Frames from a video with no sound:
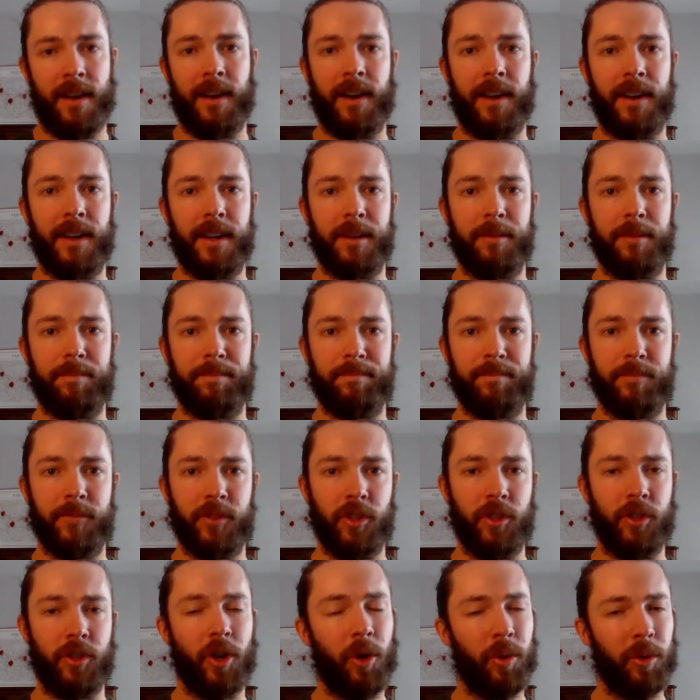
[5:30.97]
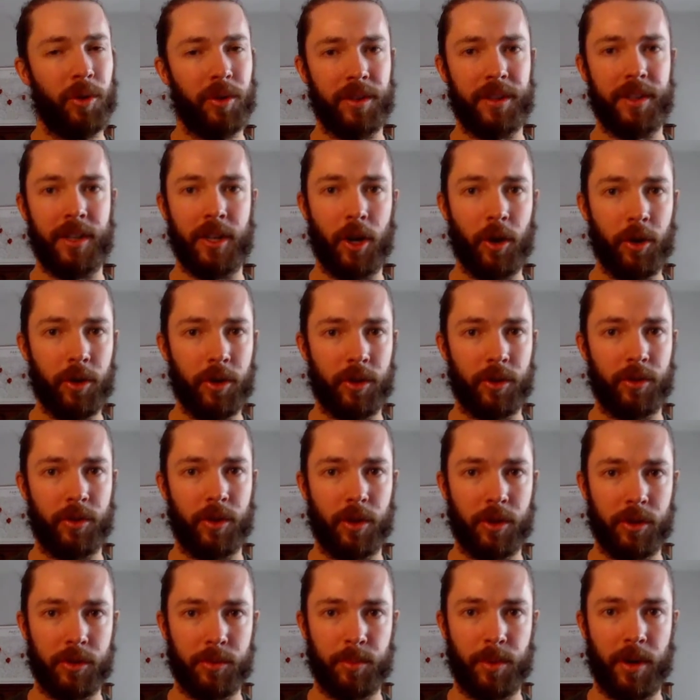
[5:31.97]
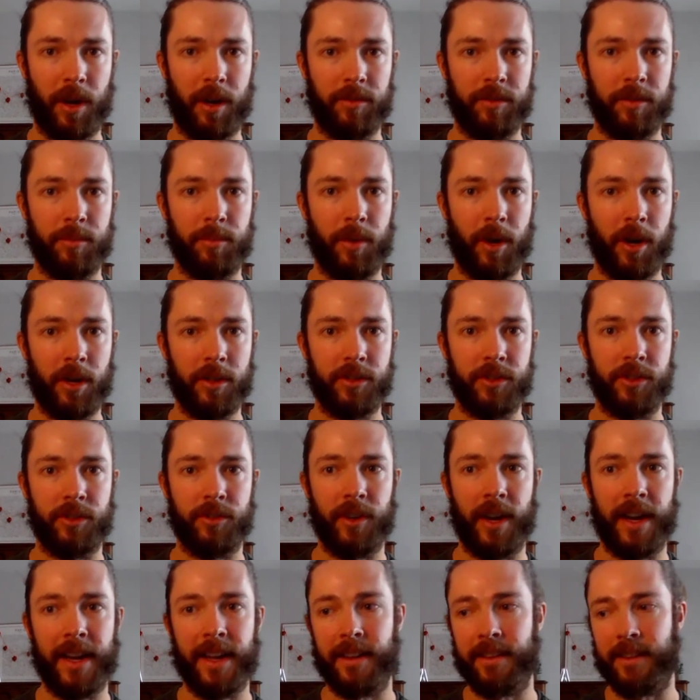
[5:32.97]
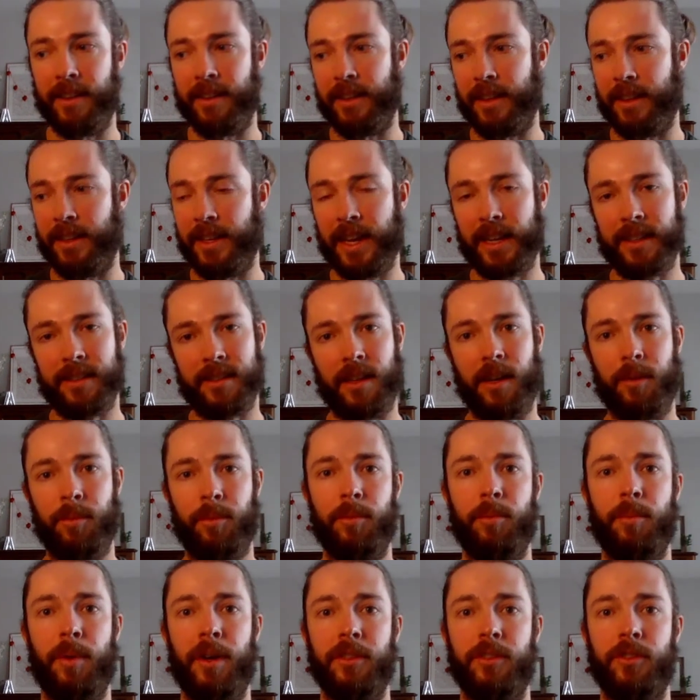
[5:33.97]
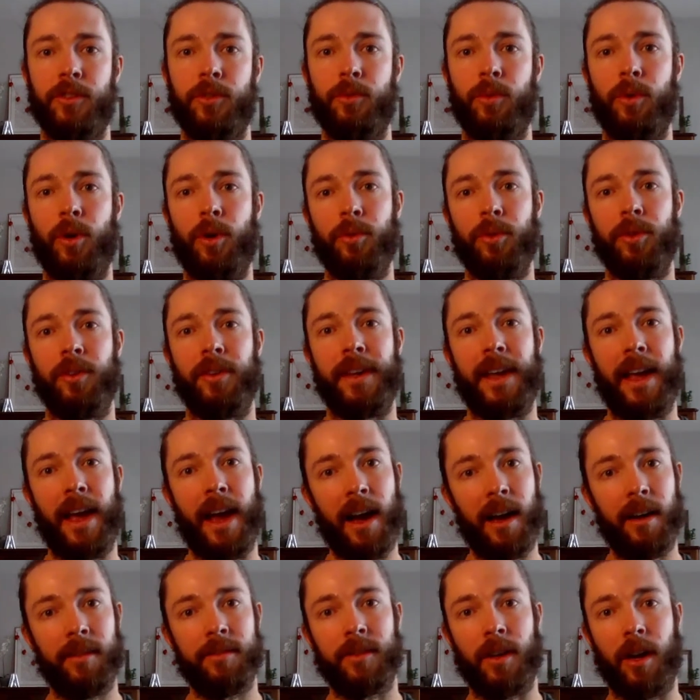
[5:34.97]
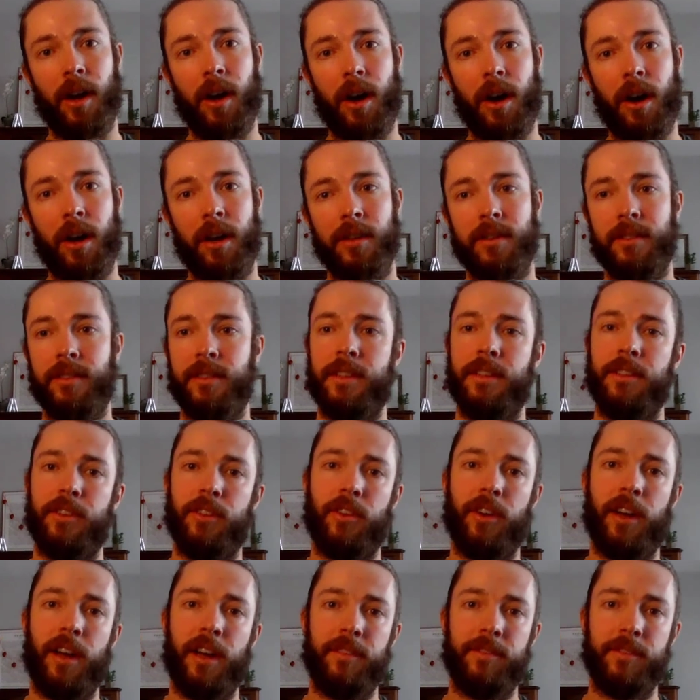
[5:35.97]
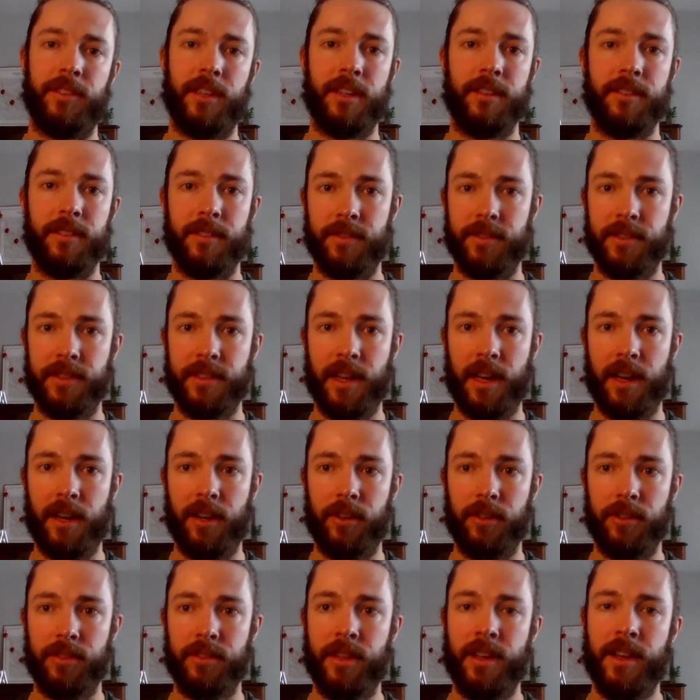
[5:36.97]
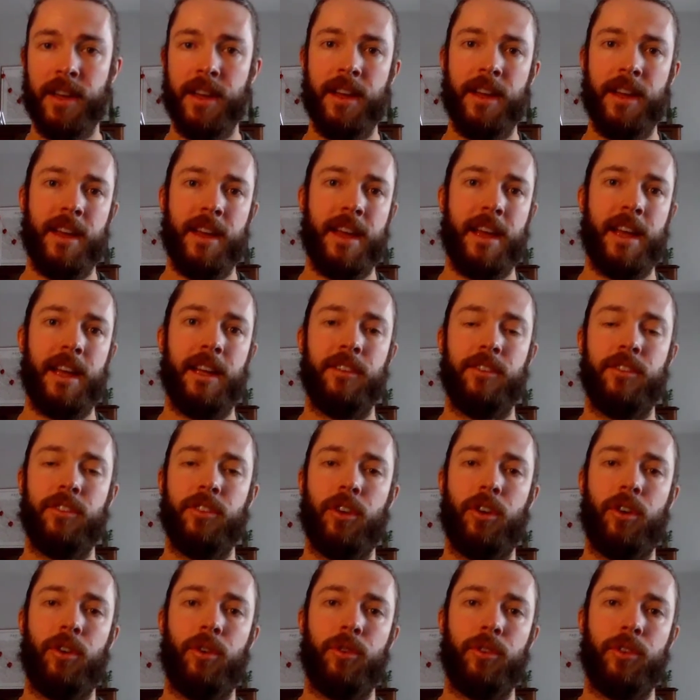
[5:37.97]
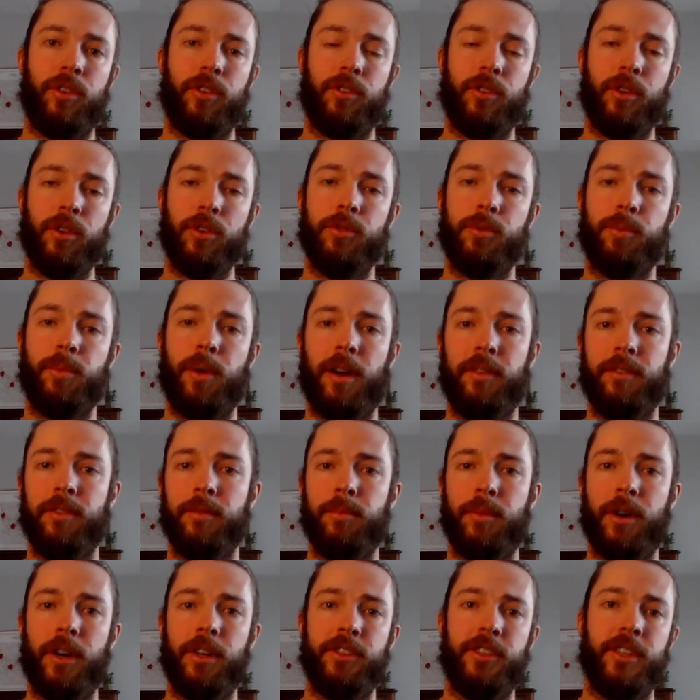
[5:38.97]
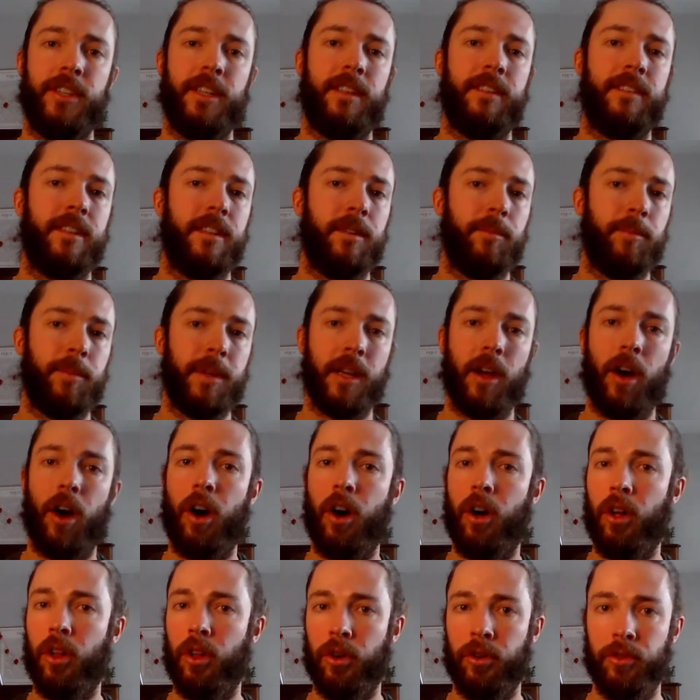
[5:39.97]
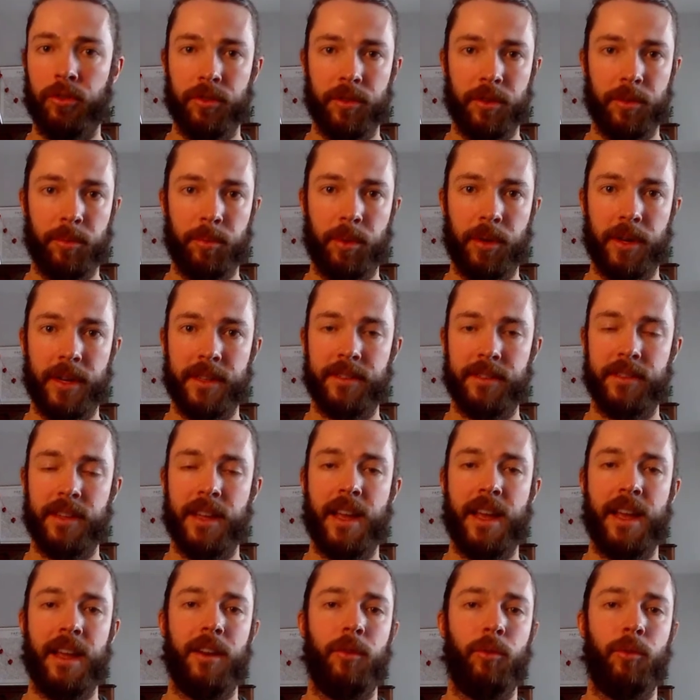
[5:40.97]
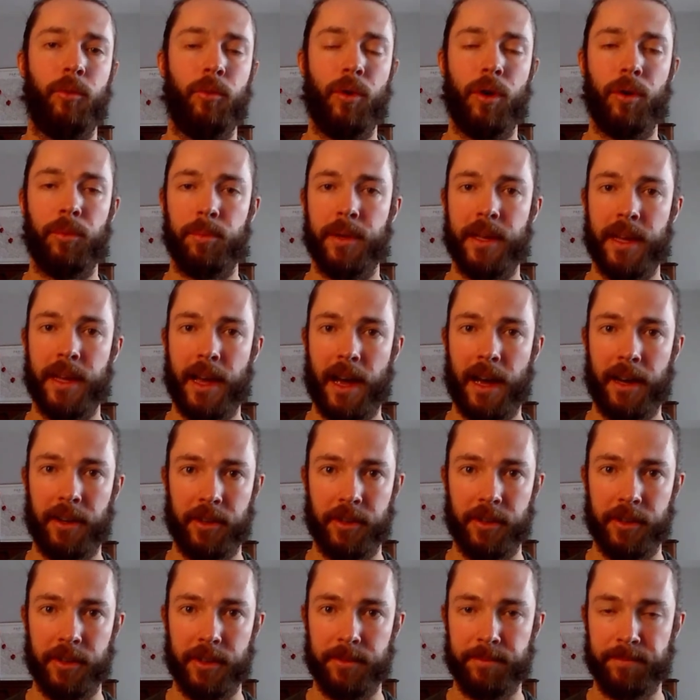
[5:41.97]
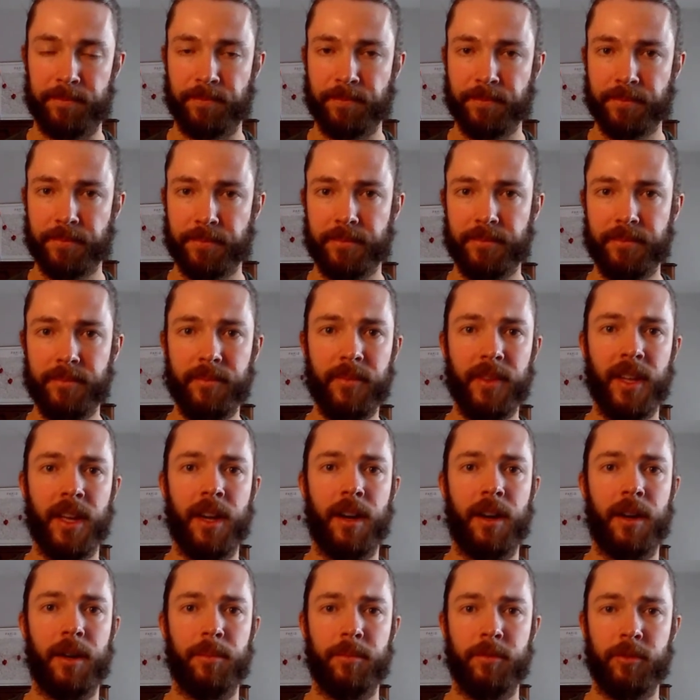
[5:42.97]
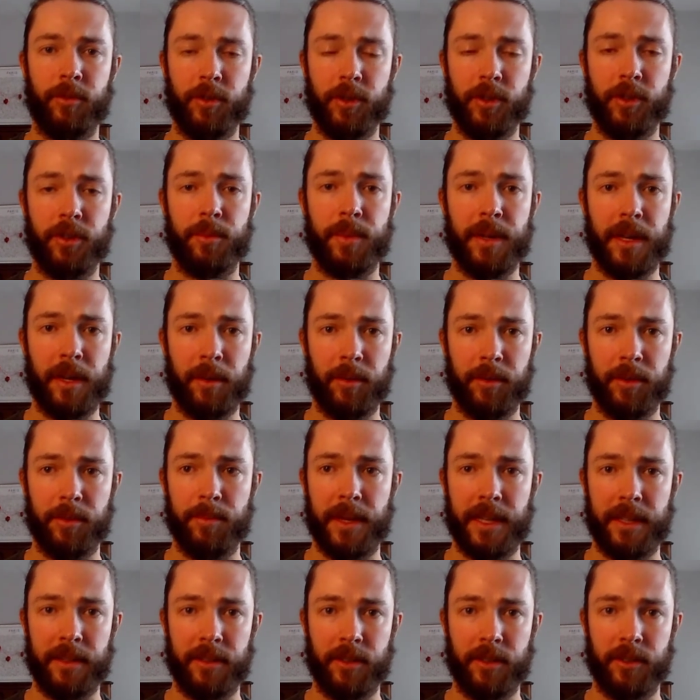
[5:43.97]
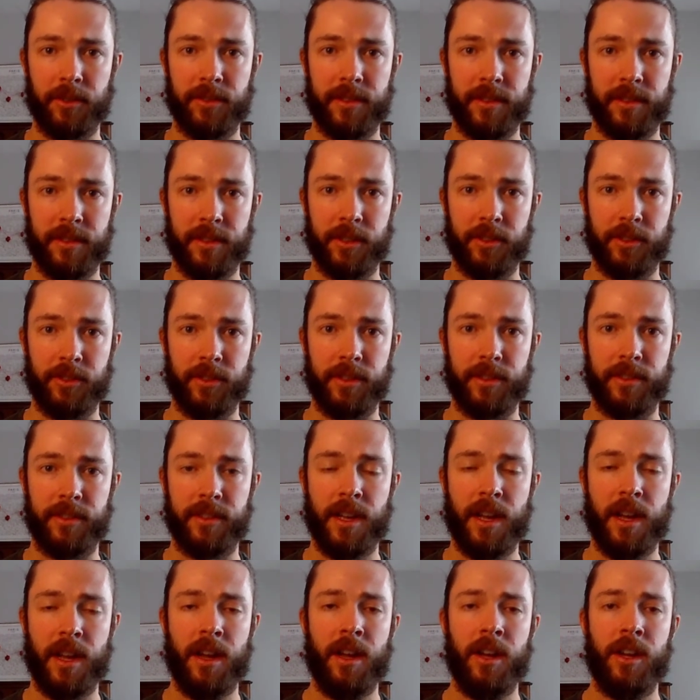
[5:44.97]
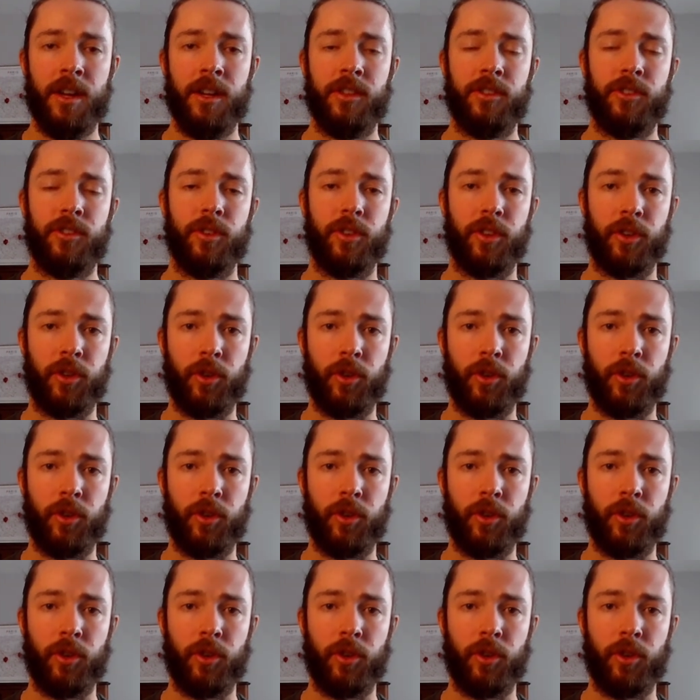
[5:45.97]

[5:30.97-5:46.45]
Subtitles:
You don't really know your gross profit margin, right? And then the next couple of months, you won't really have COGS and you'll have tons of sales. And so your gross profit margin is going to be all over the place and it won't be accurate for you to be able to make those decisions. So the